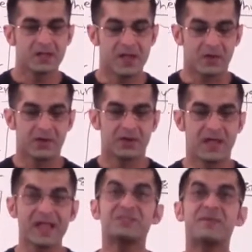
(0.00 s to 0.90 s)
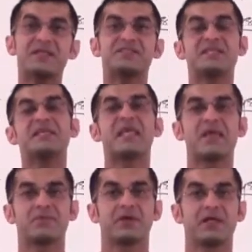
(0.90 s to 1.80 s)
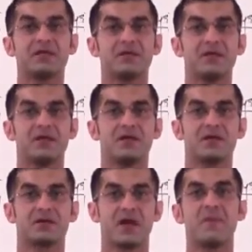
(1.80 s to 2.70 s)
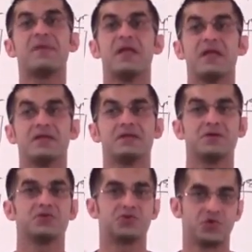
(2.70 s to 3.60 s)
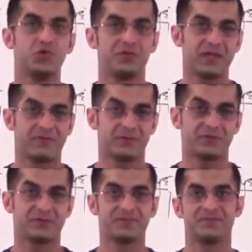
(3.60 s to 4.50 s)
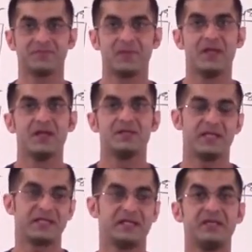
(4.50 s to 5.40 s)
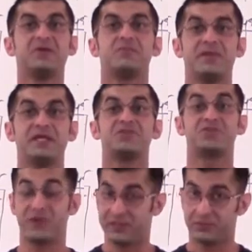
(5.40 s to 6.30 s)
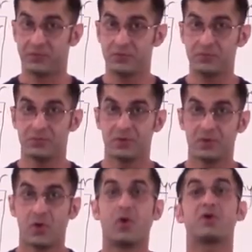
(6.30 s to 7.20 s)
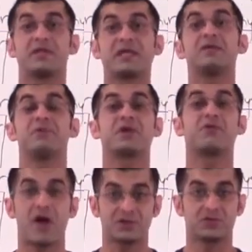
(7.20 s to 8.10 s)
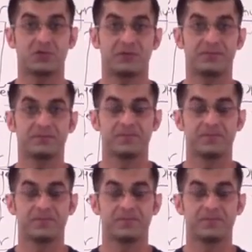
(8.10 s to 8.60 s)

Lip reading: Now, X base T cabling come in 2 flavors. They can either be straight through or they can be crossover.